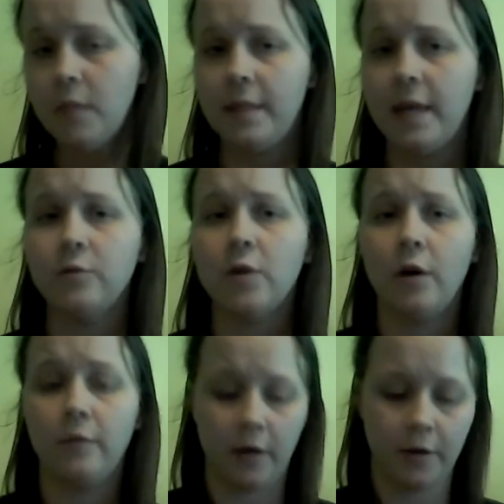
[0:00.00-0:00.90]
those
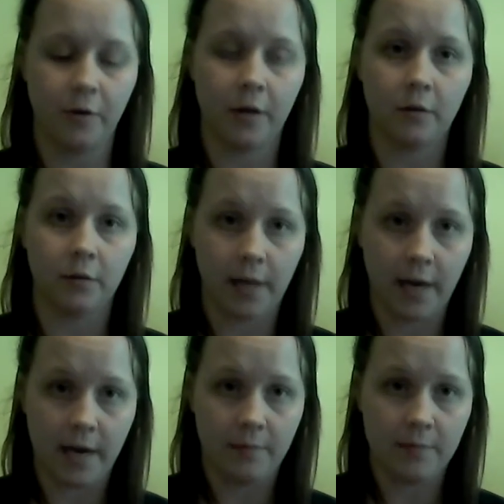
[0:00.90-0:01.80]
are very critical
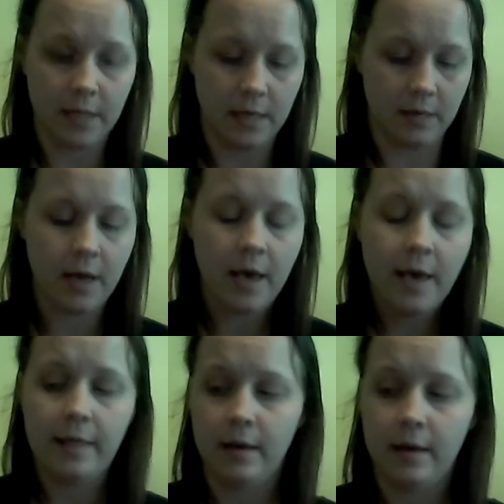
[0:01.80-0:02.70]
times in
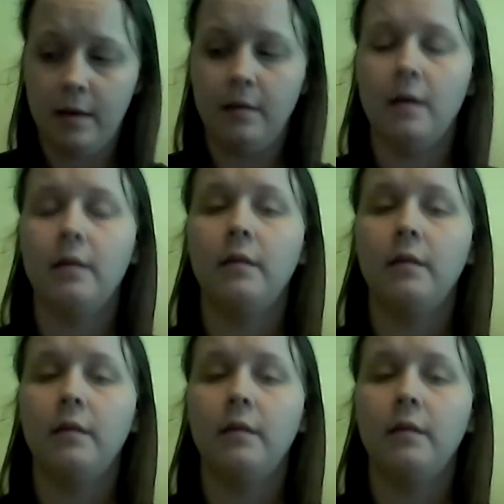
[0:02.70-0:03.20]
the